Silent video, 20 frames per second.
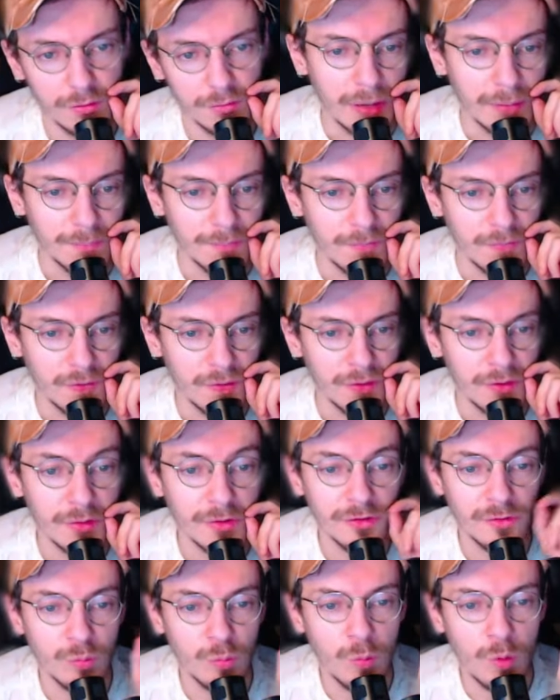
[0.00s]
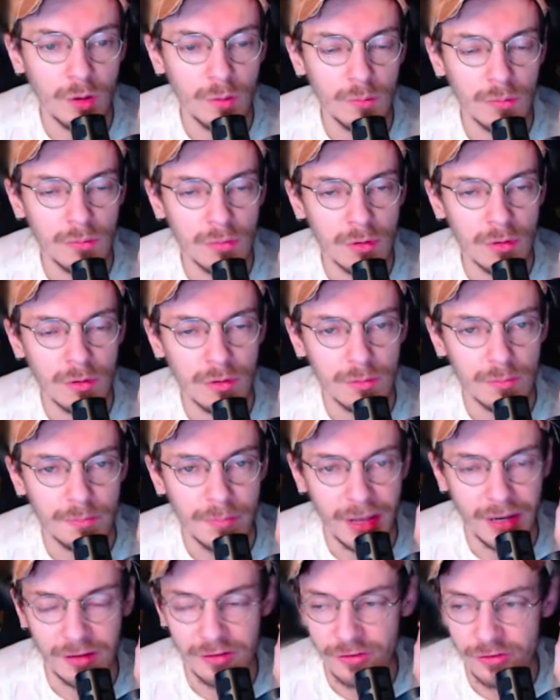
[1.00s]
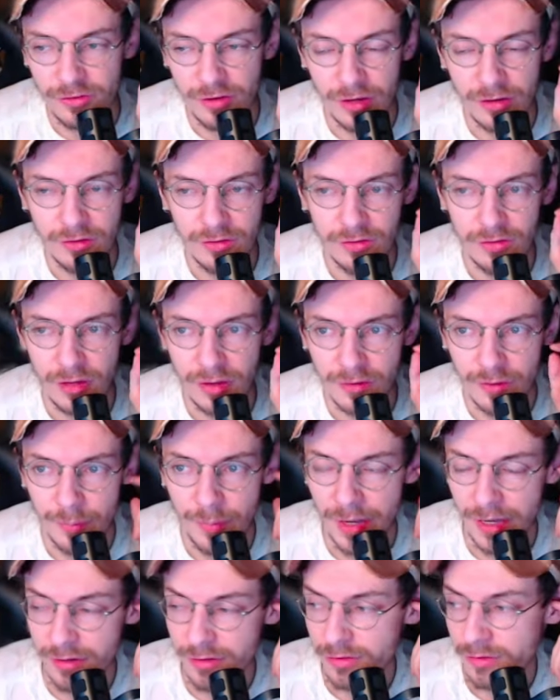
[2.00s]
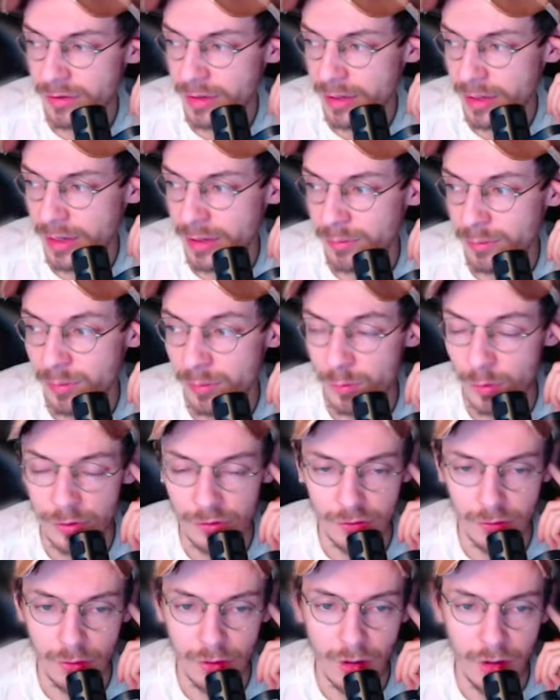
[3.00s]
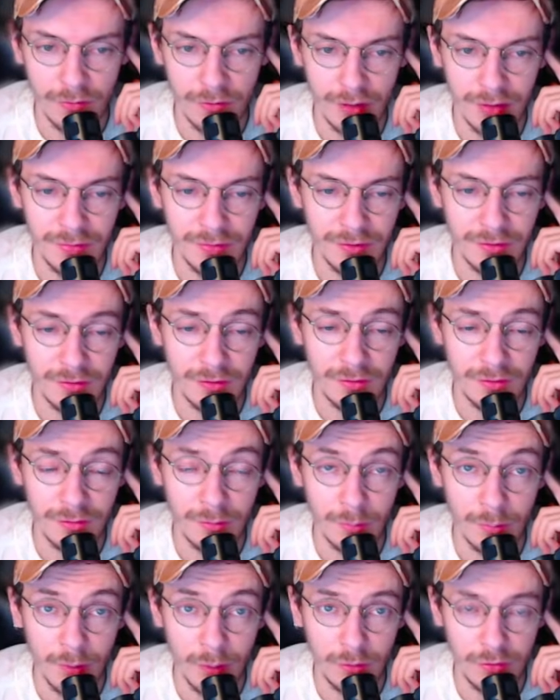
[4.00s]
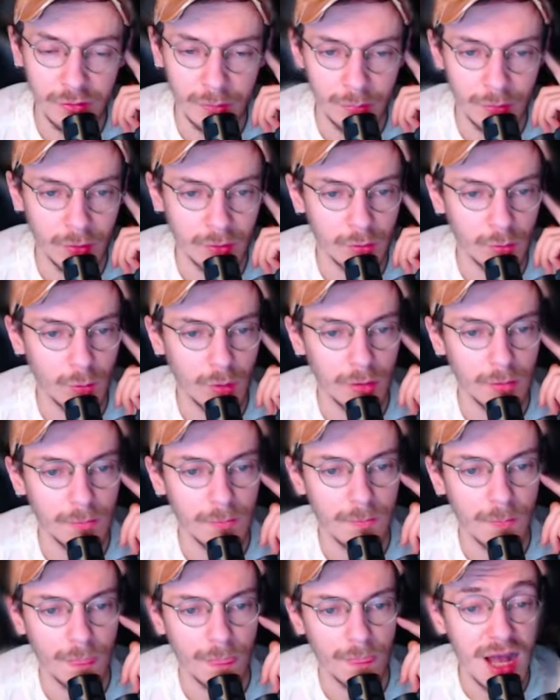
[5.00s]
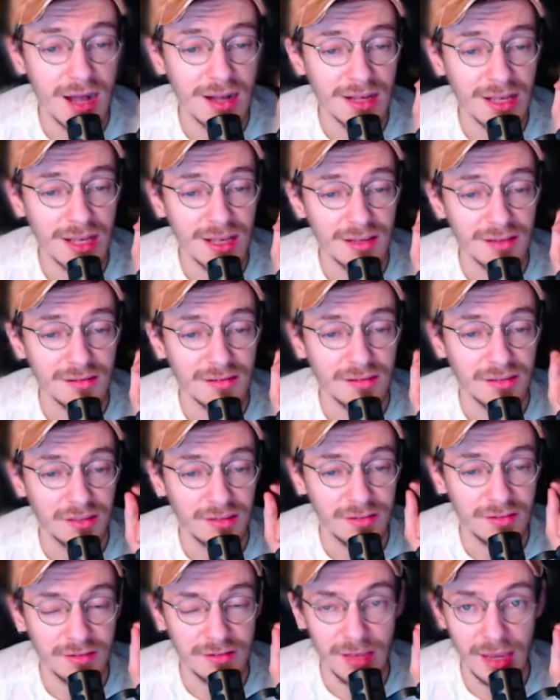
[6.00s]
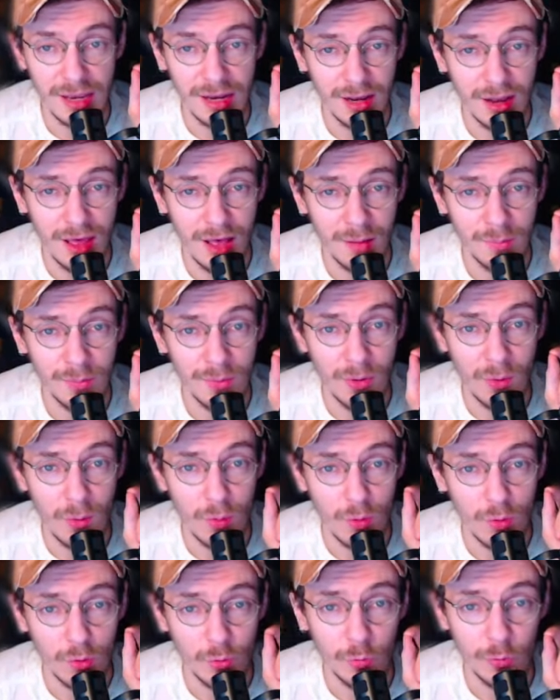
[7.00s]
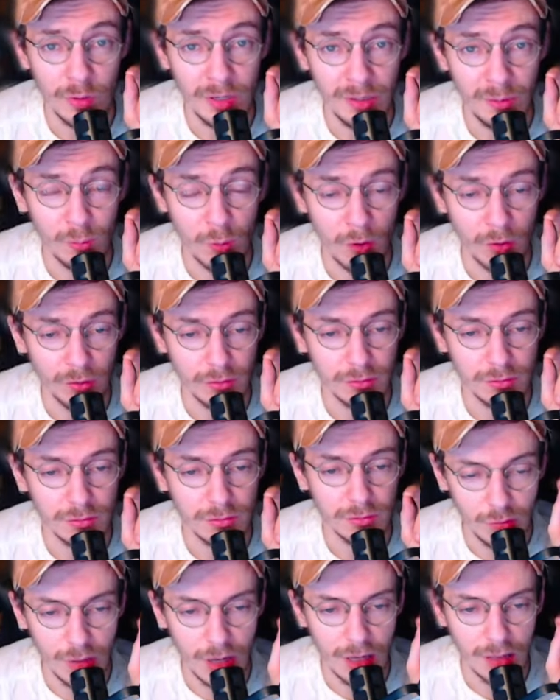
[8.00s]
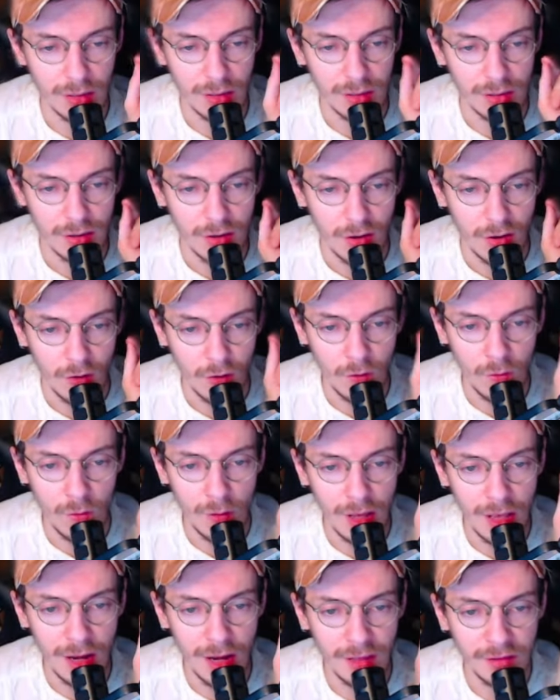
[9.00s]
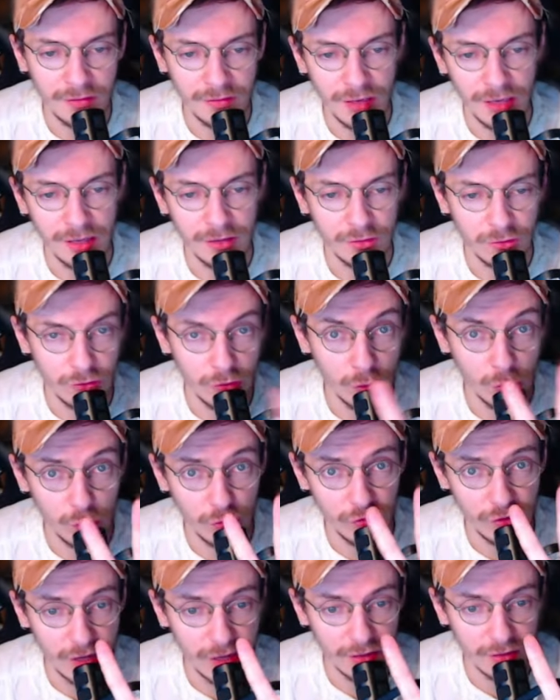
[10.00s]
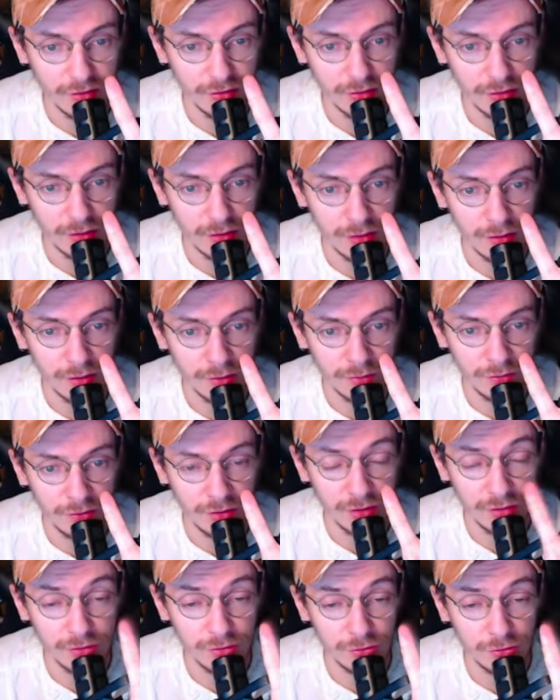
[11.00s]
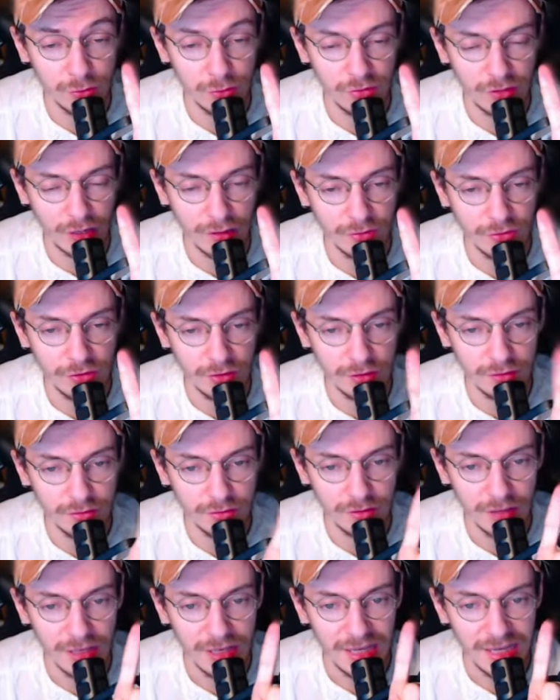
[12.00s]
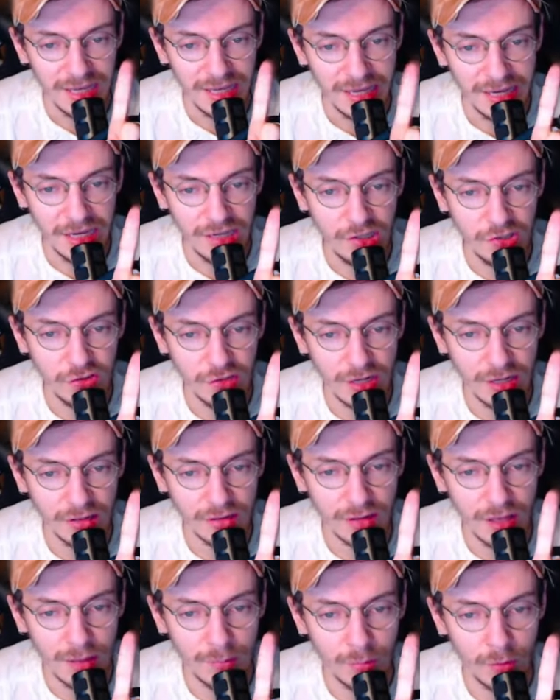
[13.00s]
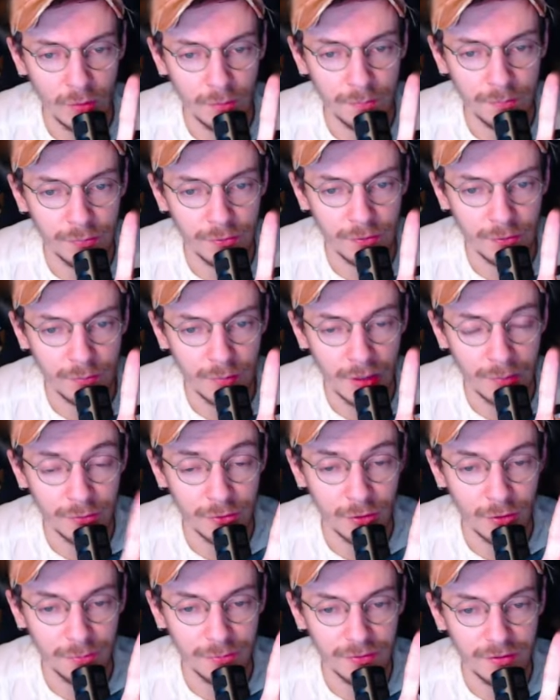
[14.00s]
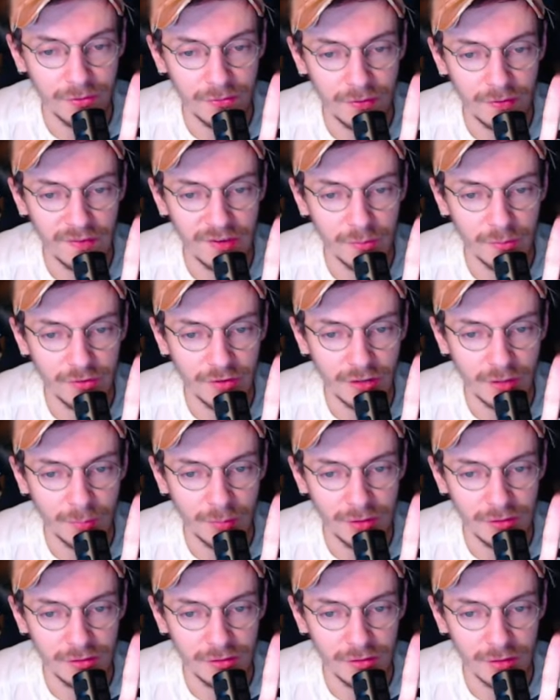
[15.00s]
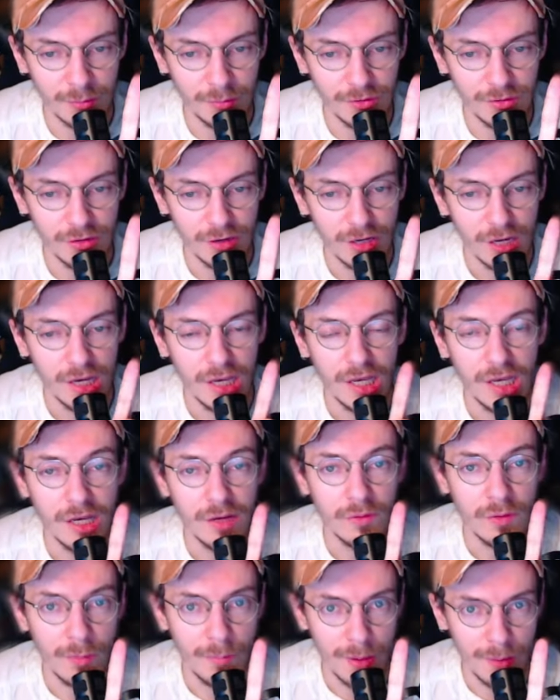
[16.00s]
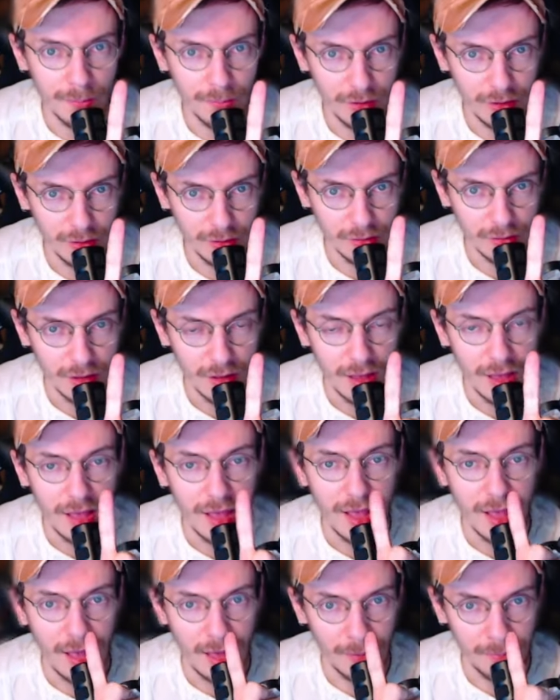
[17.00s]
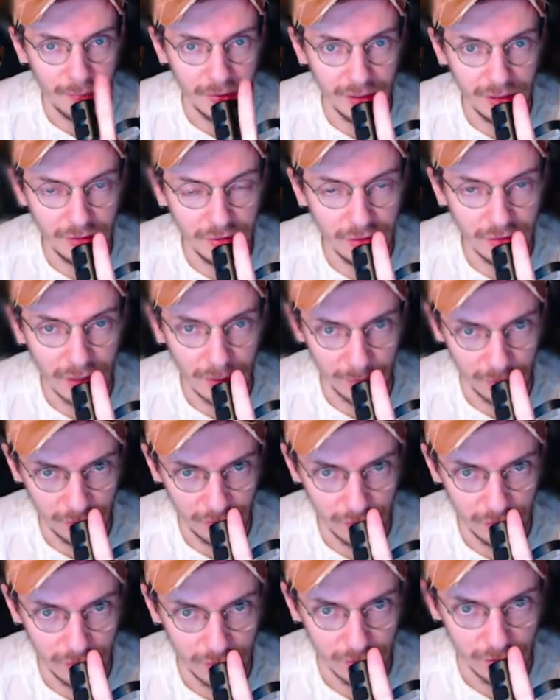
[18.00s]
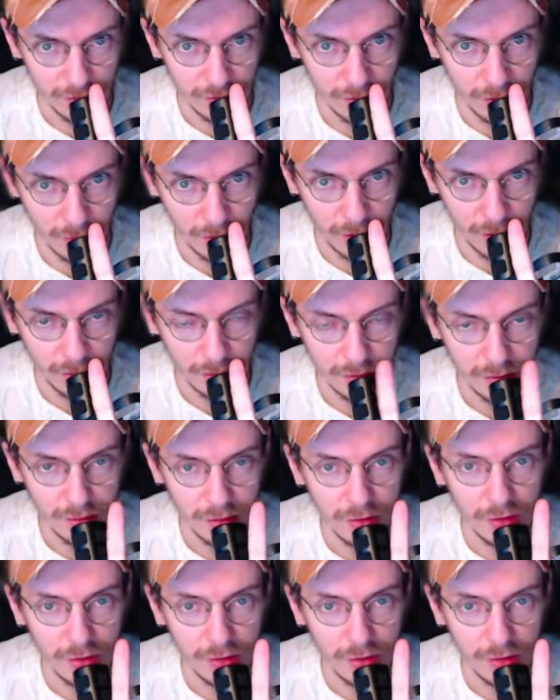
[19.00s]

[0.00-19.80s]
All right. There is one more balance change in the patch that I want to cover, and this is the most important one. Naga Scale Armor rework. 2 Naga. All allies gain 2 stacks of shields, 2 stack of shields. Each stack absorbs 15% ability damage. Remember, ability damage, okay?